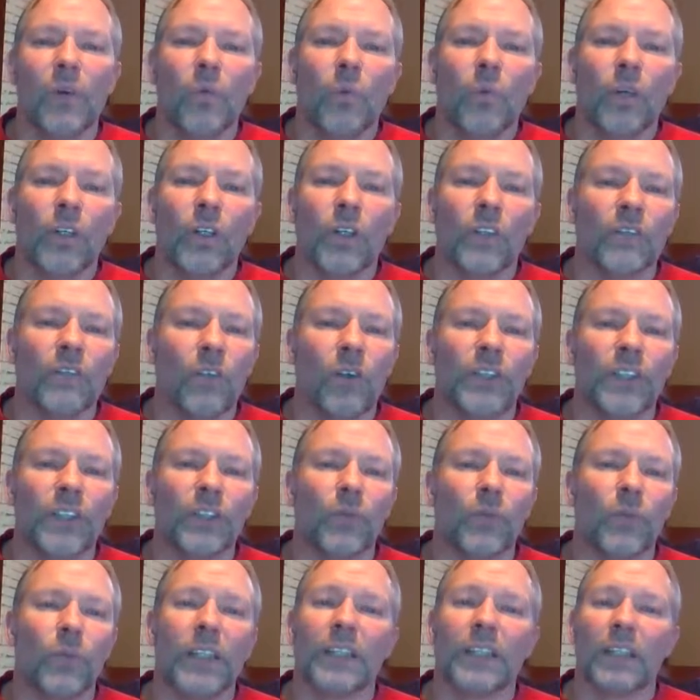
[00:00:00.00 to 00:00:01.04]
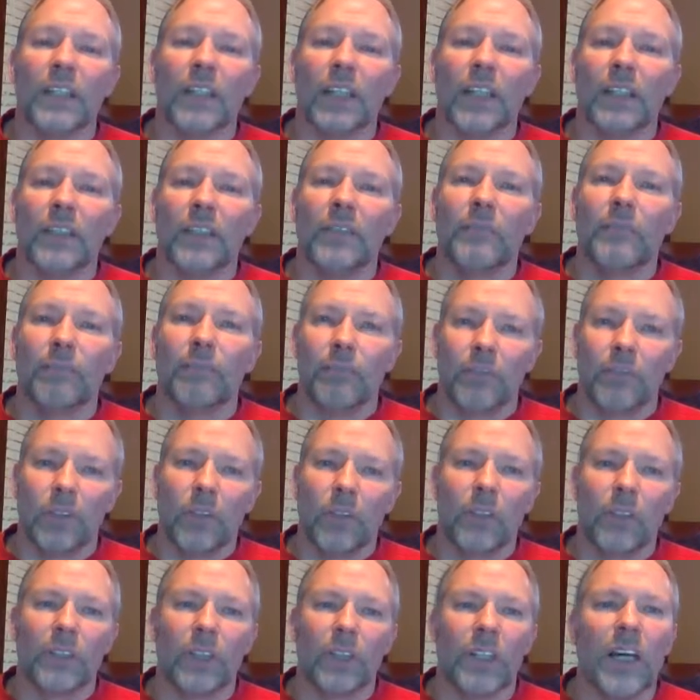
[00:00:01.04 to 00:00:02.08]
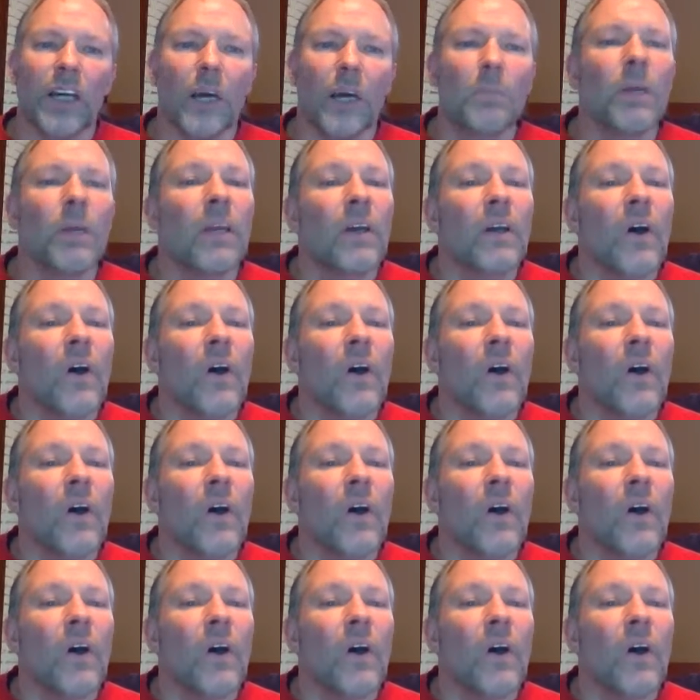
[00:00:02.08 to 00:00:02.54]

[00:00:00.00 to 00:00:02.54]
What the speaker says: where her voice resonated, looked it up,